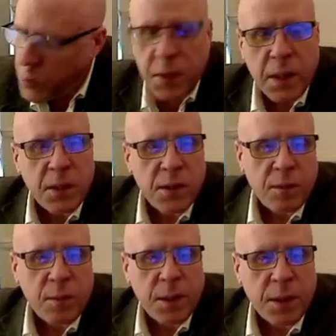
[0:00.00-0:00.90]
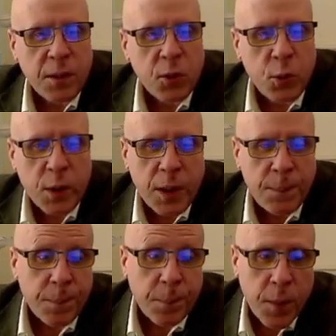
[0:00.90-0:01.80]
on the ends of them. I didn't do that.
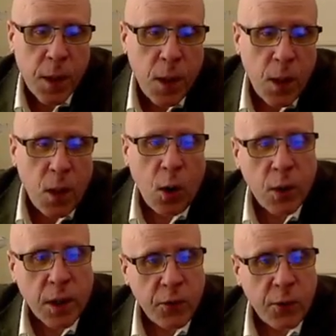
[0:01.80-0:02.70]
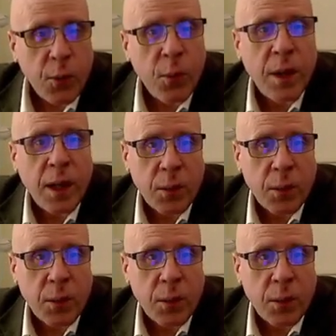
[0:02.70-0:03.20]
Okay, so when